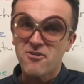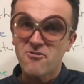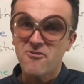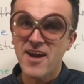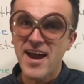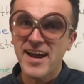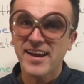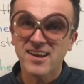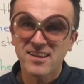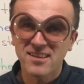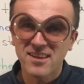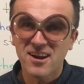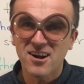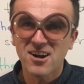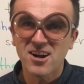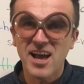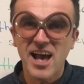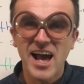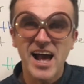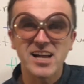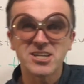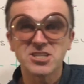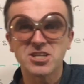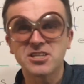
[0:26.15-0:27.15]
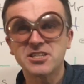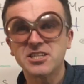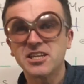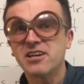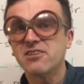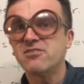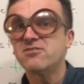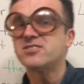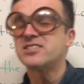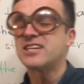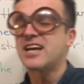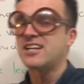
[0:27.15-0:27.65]
regular
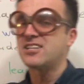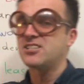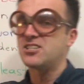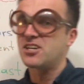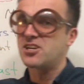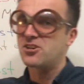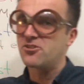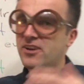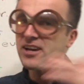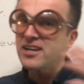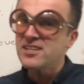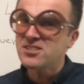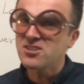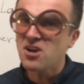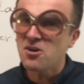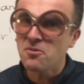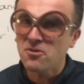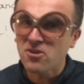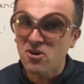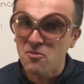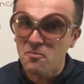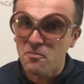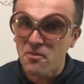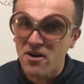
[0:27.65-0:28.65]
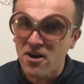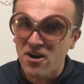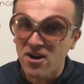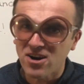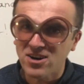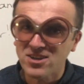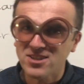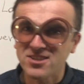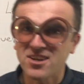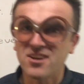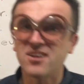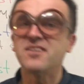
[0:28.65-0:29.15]
adjectives and degrees of
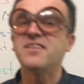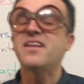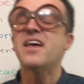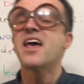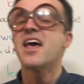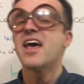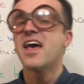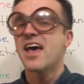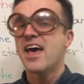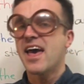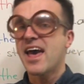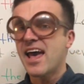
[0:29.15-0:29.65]
comparison,